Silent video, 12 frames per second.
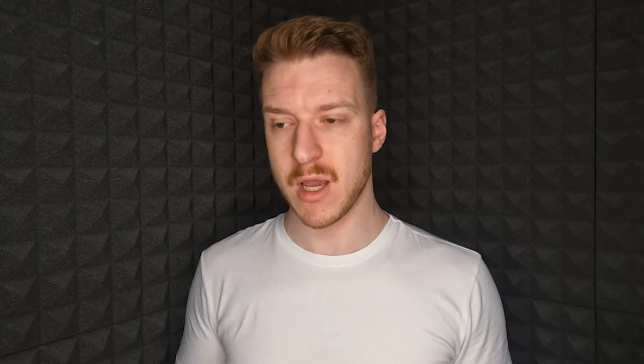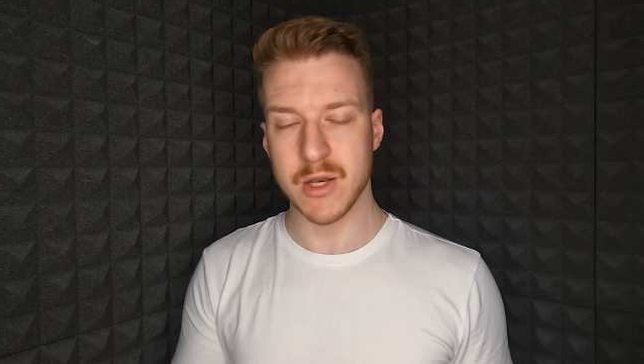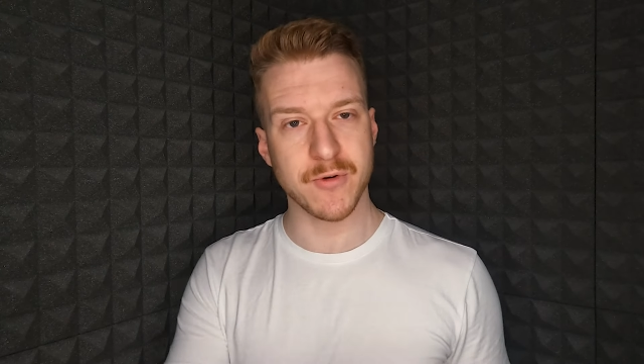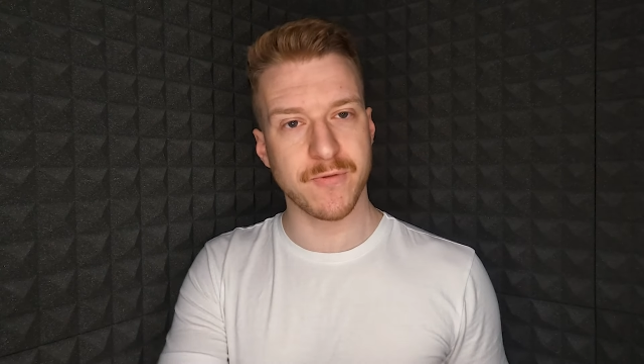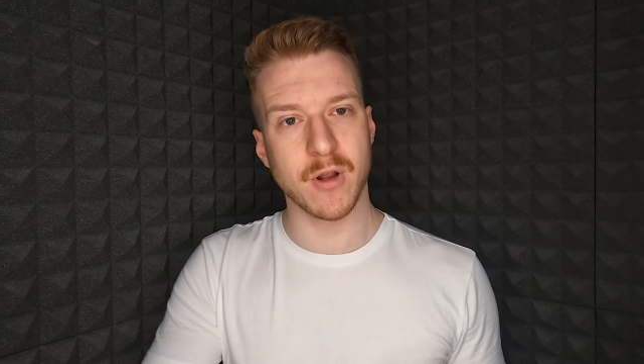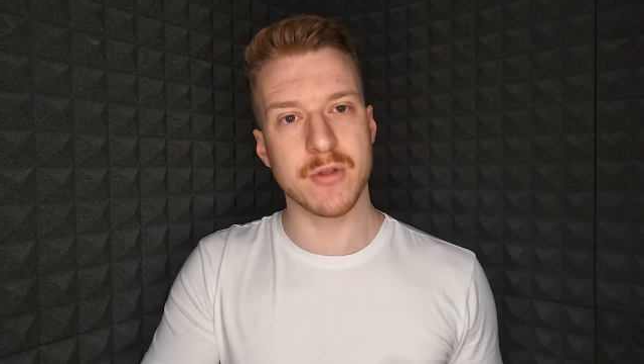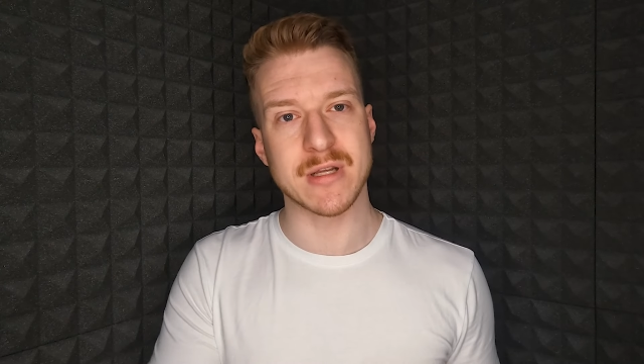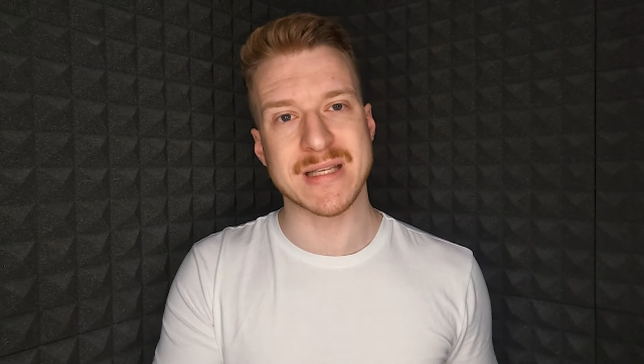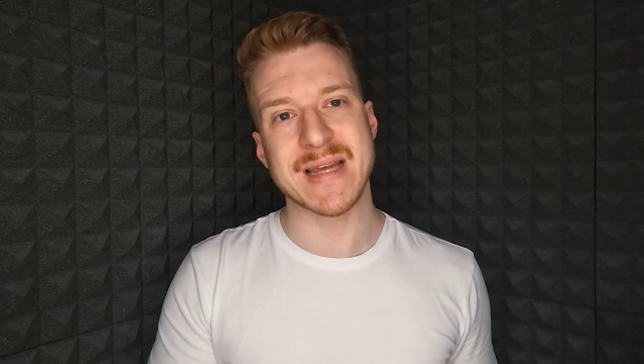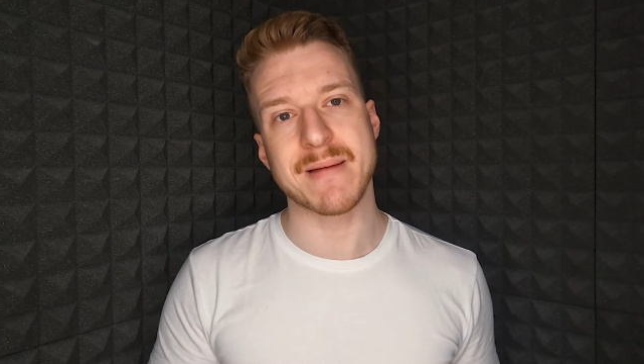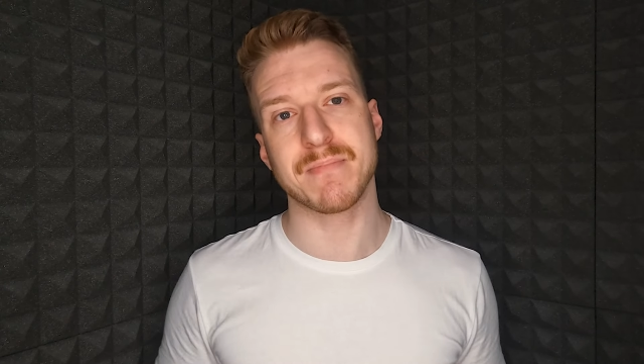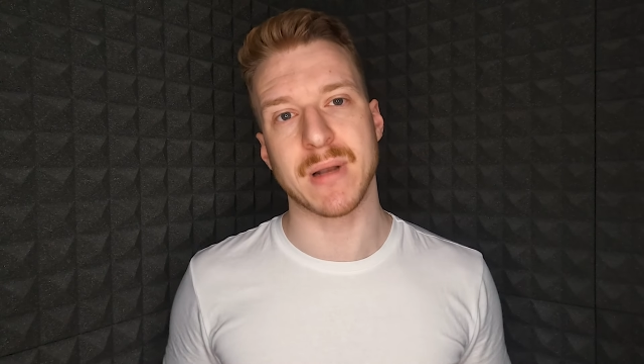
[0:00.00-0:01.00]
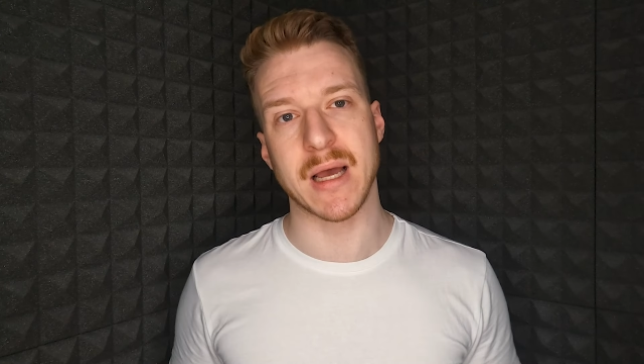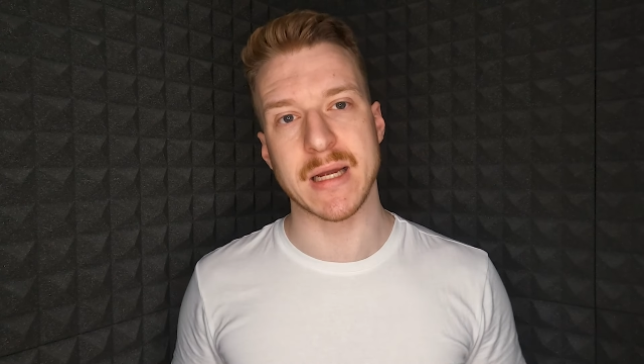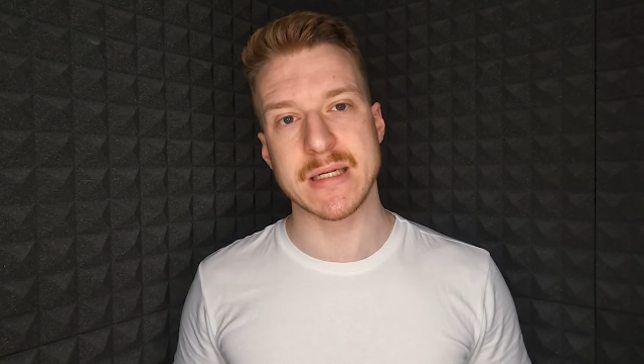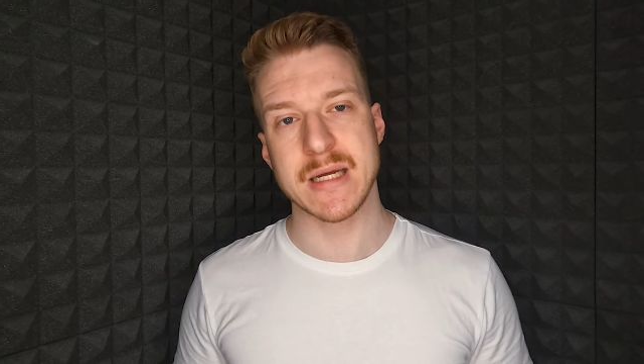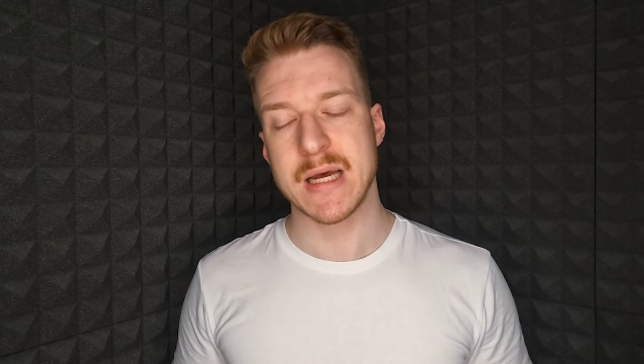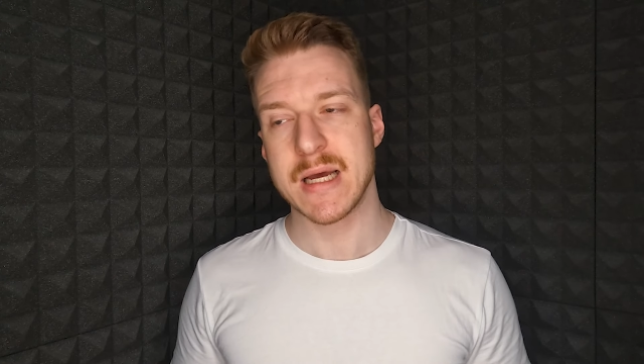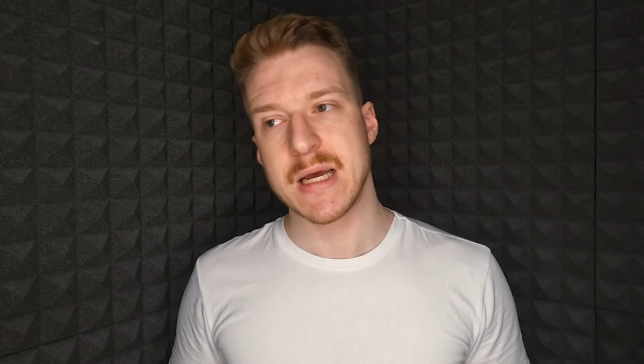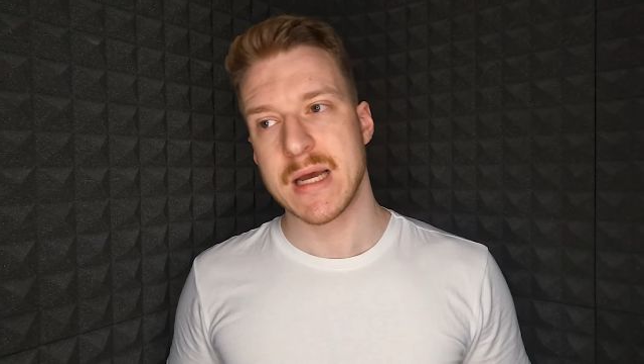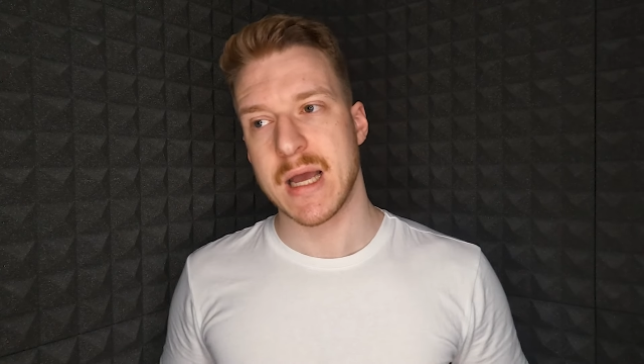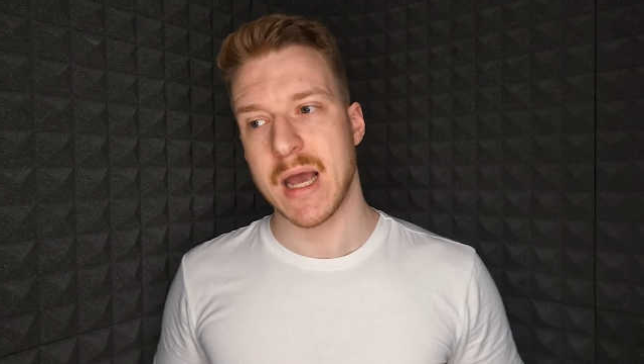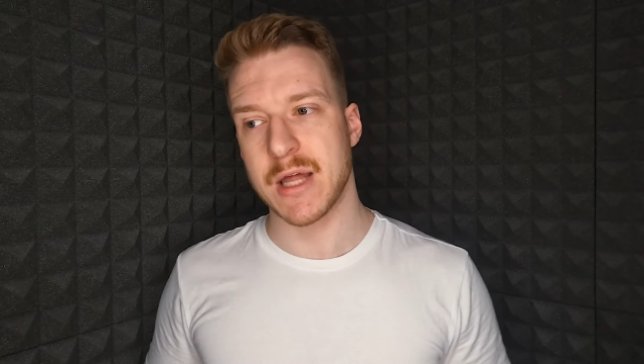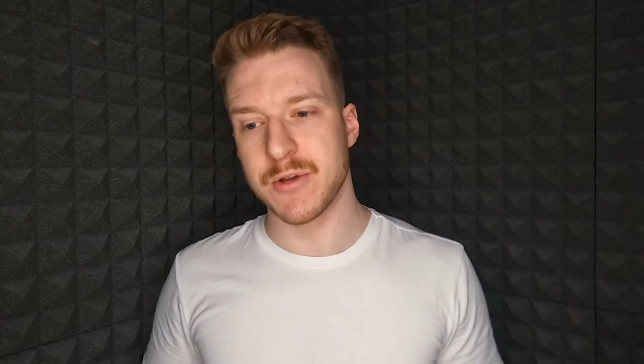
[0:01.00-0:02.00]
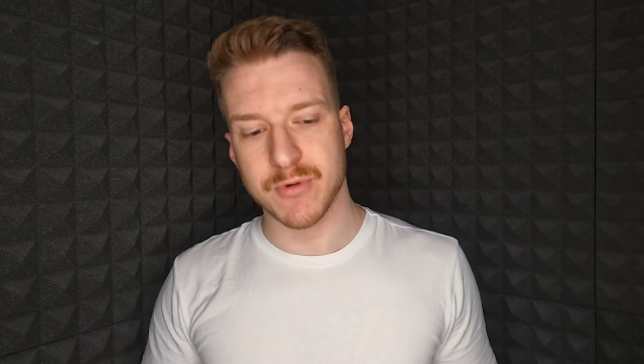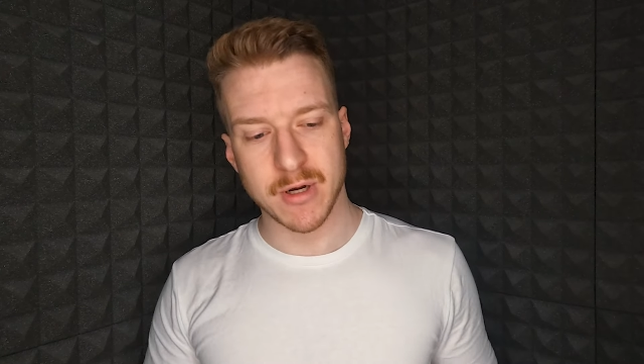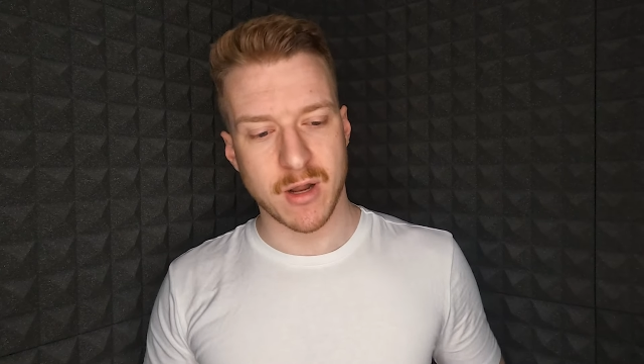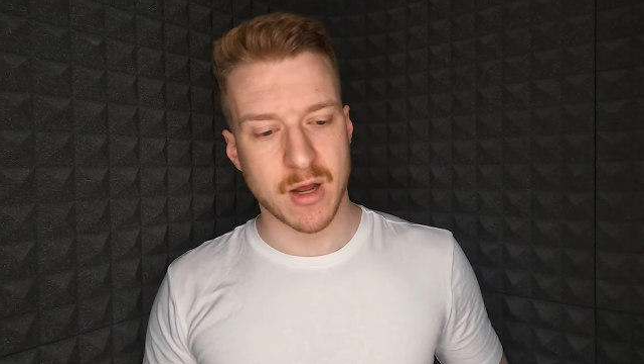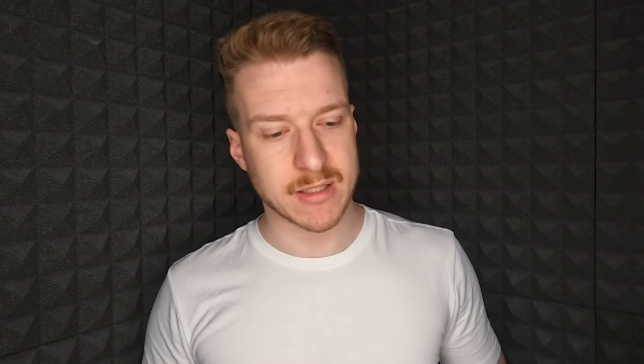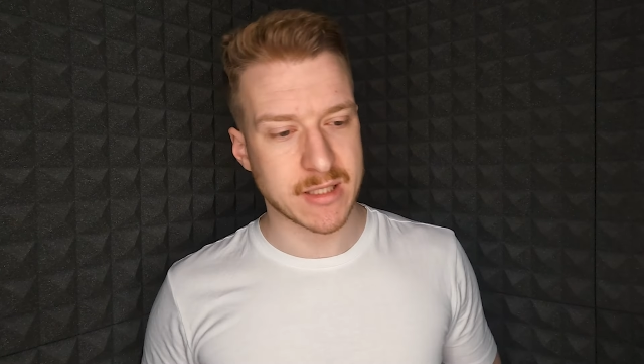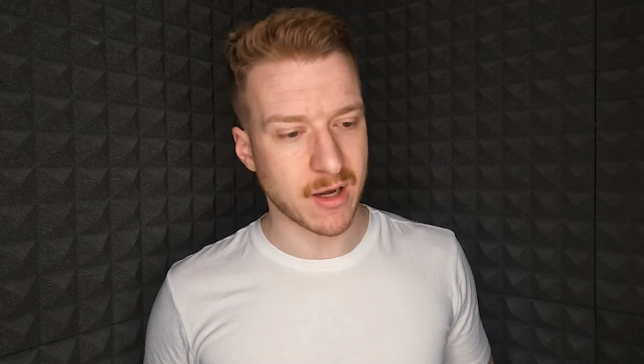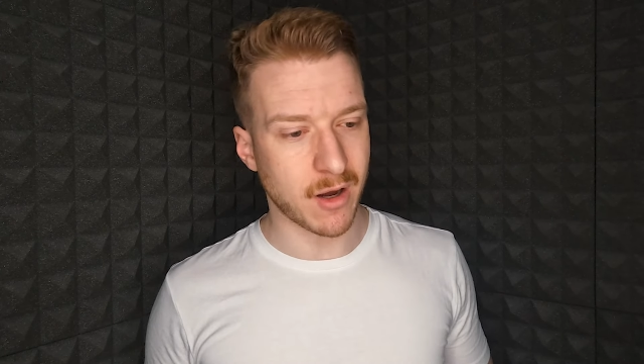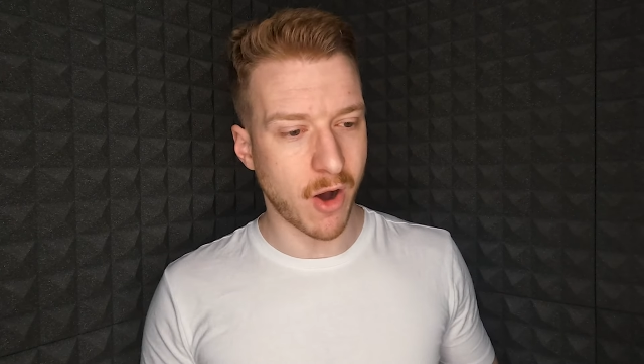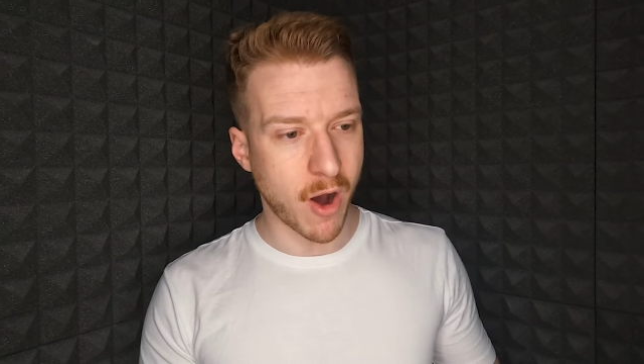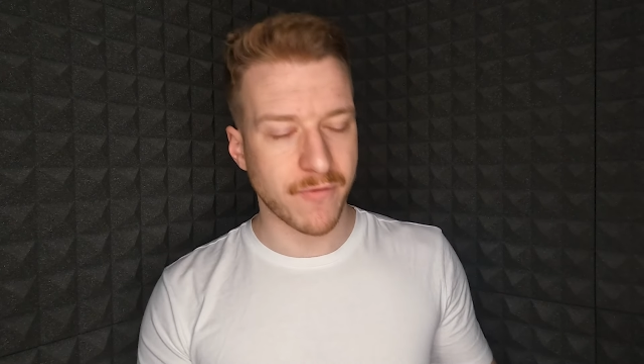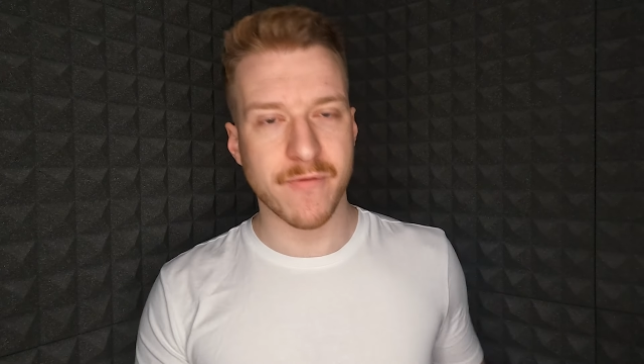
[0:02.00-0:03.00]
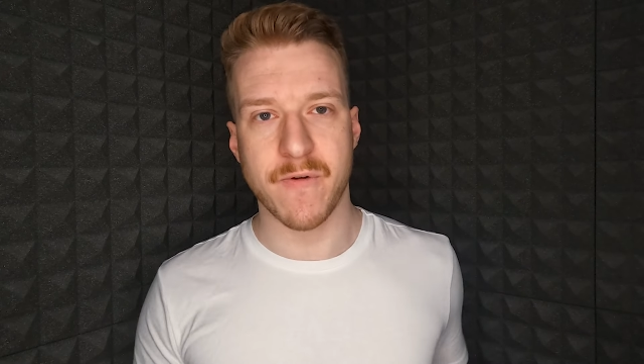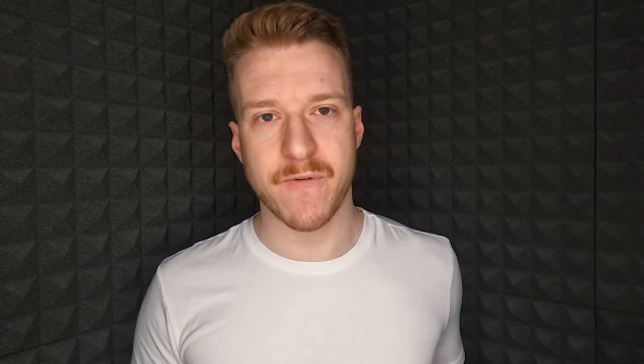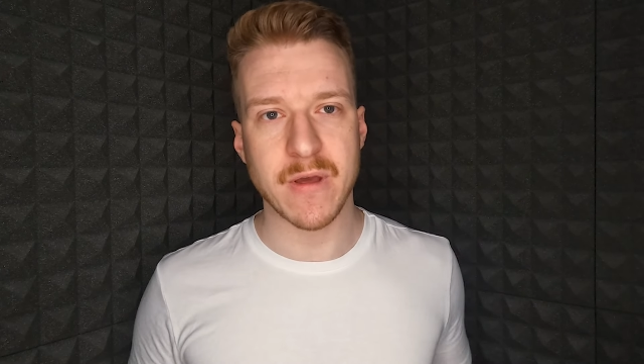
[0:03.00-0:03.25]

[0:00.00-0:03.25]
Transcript: And you follow this template and you realize that half of the